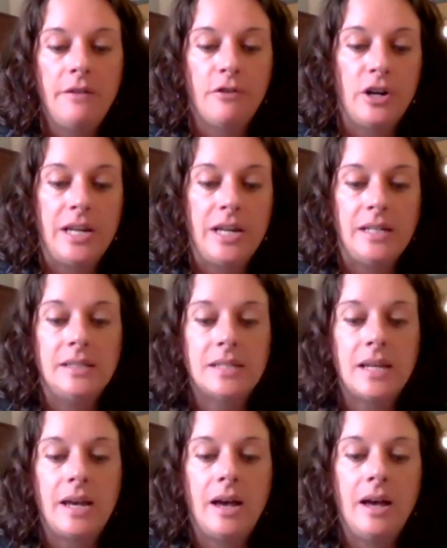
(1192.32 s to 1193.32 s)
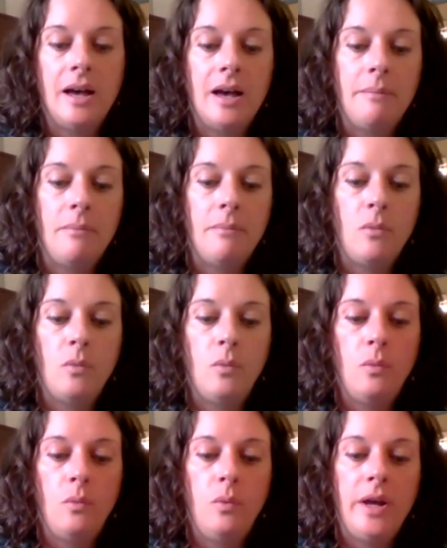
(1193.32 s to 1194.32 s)
for needs.
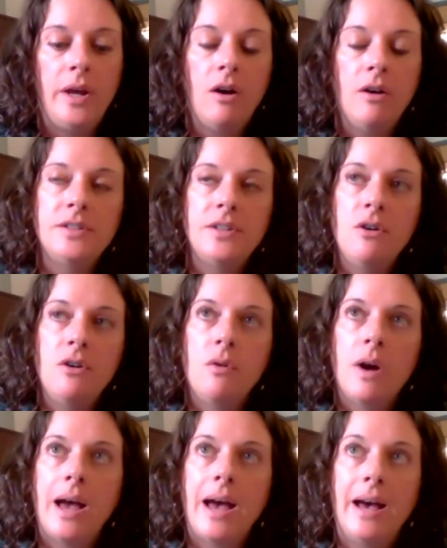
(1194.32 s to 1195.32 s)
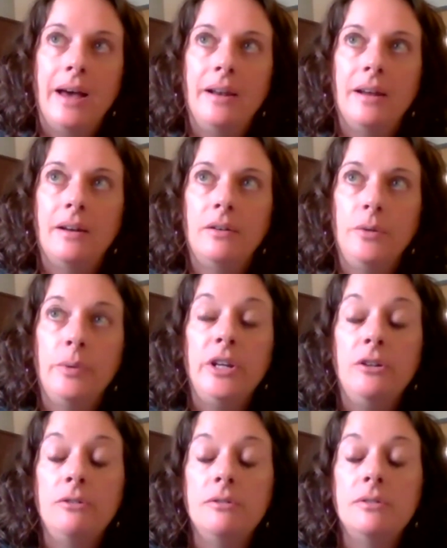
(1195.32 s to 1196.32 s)
We also we
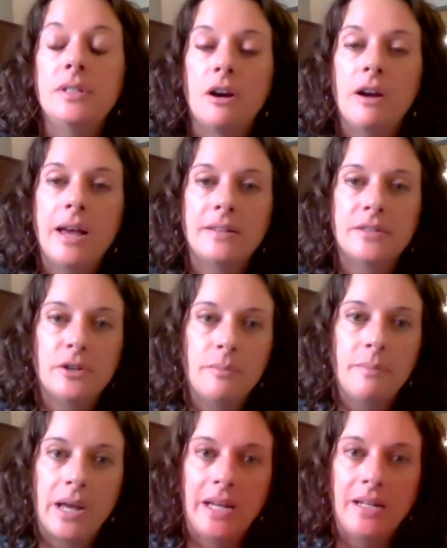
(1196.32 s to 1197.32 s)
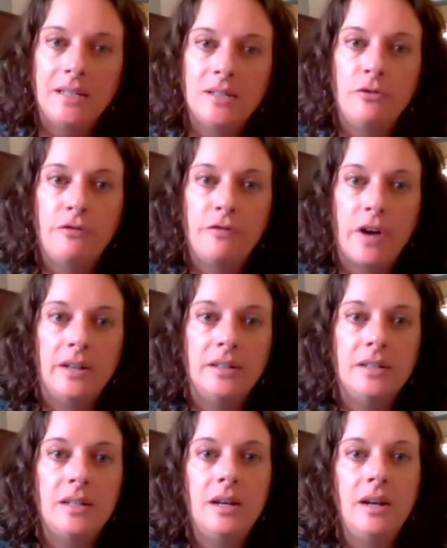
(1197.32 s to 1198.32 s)
used our ESSER money to
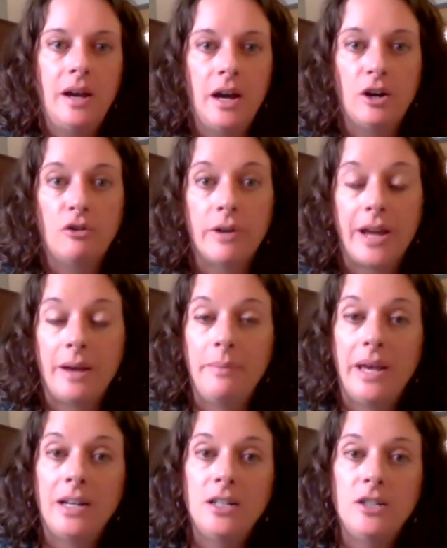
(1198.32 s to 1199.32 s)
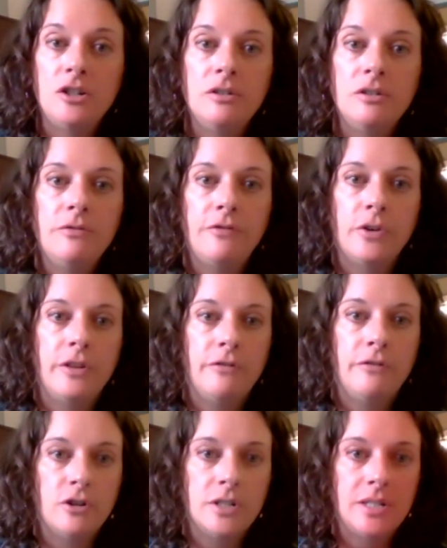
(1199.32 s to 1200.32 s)
fund a grant manager for the
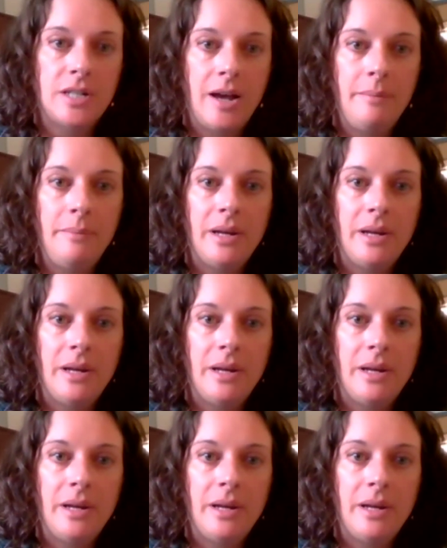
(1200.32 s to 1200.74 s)
first time.